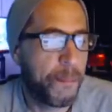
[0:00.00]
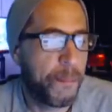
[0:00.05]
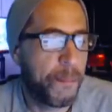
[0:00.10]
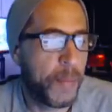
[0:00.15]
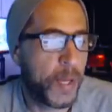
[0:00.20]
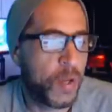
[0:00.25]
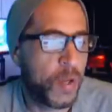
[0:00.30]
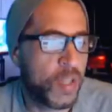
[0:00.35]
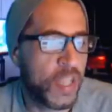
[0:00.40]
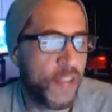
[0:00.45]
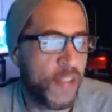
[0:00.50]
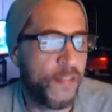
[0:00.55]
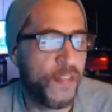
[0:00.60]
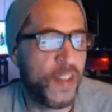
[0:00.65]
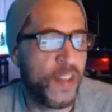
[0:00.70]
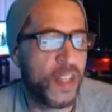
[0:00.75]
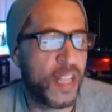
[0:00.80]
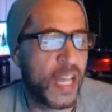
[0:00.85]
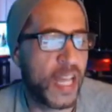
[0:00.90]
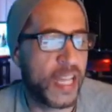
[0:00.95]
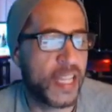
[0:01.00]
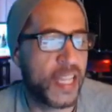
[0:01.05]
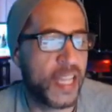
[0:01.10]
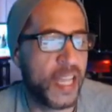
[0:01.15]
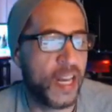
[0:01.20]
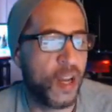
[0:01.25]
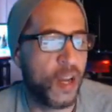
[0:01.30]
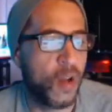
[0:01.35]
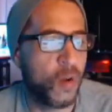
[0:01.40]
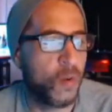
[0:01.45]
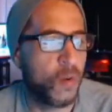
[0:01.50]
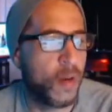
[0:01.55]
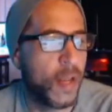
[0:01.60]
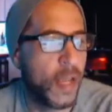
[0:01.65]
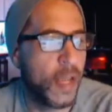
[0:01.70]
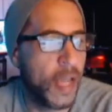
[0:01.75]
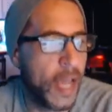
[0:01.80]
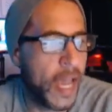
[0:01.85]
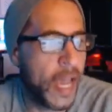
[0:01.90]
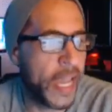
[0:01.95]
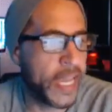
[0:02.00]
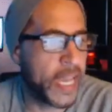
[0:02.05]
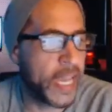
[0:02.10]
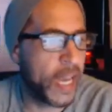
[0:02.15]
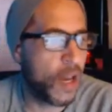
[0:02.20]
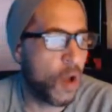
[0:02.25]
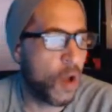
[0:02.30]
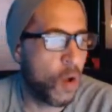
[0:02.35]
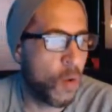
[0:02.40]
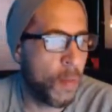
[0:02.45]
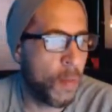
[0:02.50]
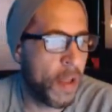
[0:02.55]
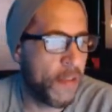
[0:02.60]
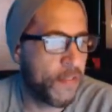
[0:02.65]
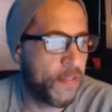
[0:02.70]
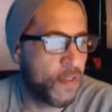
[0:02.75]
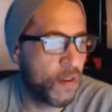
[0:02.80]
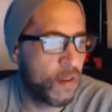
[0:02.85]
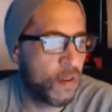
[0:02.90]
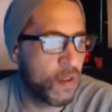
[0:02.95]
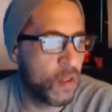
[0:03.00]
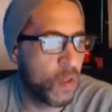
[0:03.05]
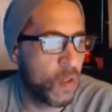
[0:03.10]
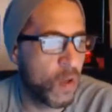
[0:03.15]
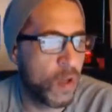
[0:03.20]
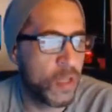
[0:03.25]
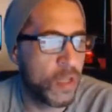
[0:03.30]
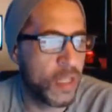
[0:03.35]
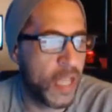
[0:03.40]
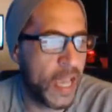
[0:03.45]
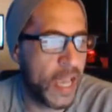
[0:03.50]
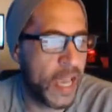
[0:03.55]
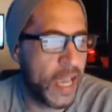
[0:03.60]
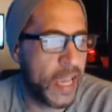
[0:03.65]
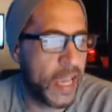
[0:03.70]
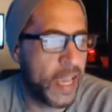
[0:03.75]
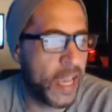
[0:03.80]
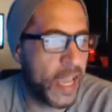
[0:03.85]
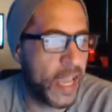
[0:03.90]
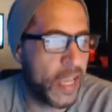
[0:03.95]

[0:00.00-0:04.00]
Because I feel like they don't. I get home after a long day,